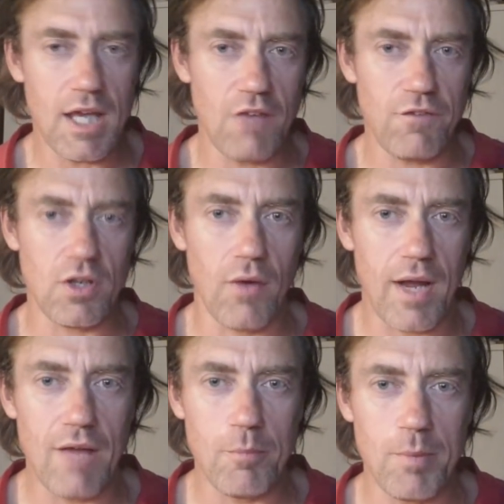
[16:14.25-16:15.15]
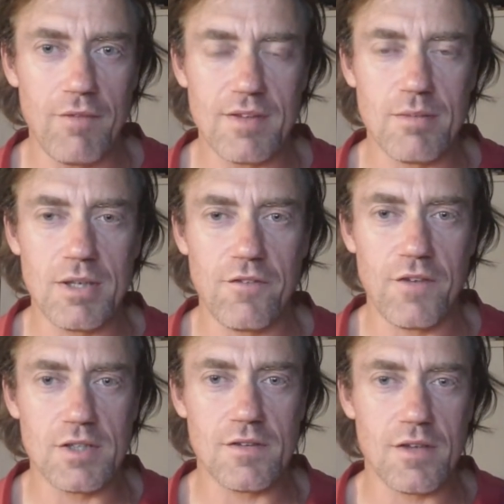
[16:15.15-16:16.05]
If you don't have a B vitamin
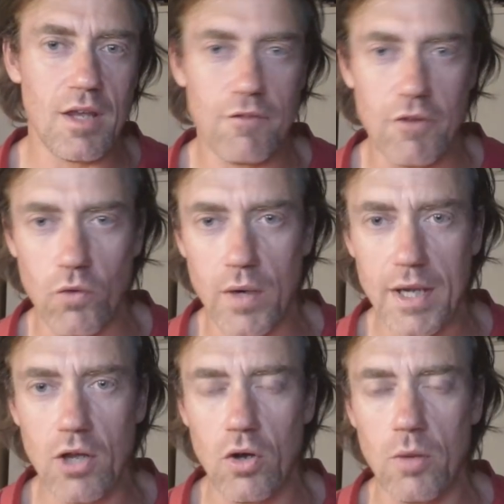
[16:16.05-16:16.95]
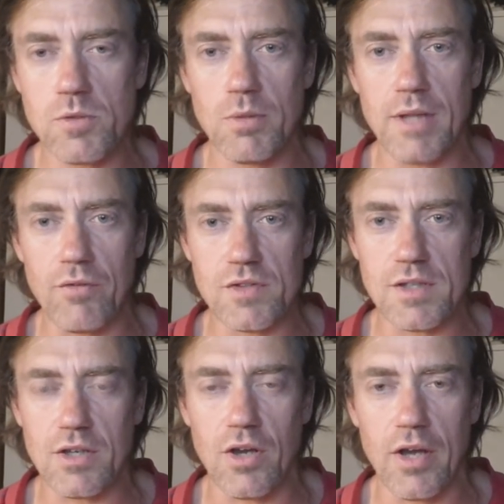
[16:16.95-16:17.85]
deficiency, if you've already got optimal levels
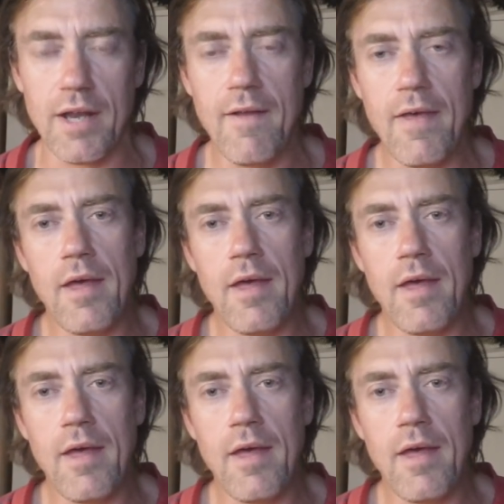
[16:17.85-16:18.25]
in your diet,